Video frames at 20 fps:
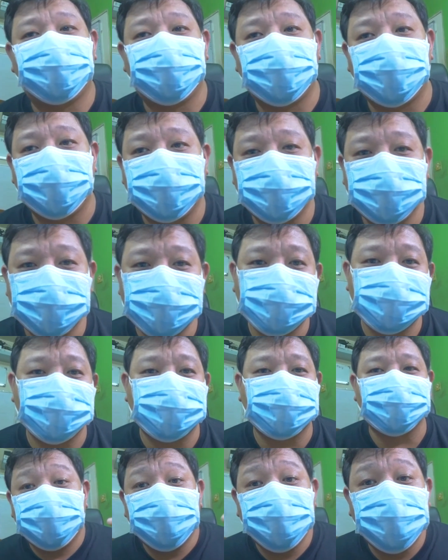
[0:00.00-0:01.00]

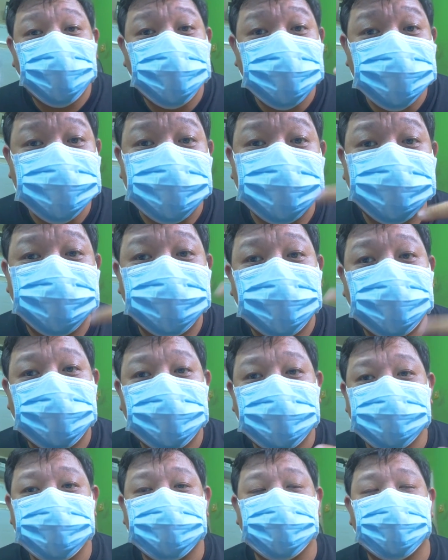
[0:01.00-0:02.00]
place, rewash the
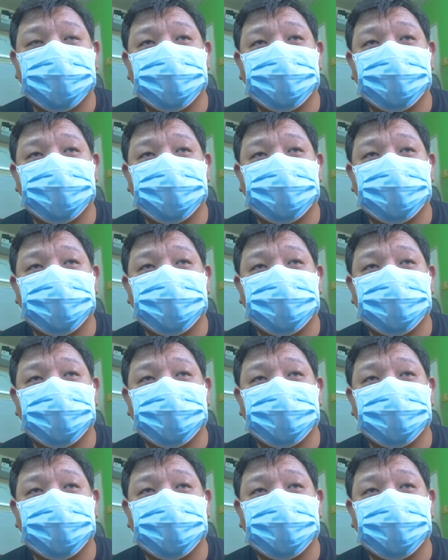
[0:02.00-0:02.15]
mask.